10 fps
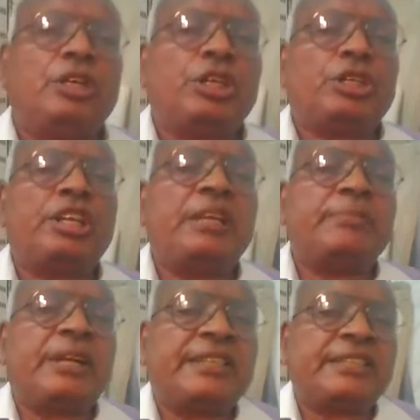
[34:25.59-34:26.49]
You have to keep
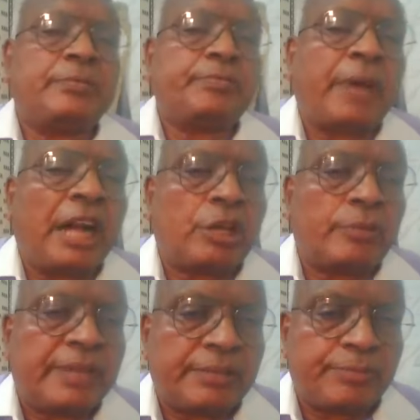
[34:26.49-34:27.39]
that as a part
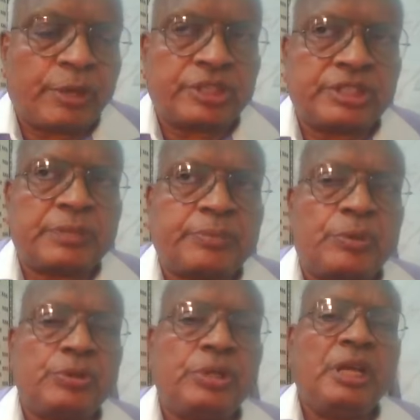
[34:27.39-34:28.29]
of that progress
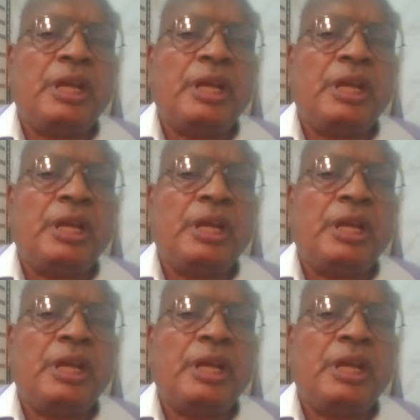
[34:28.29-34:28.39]
report,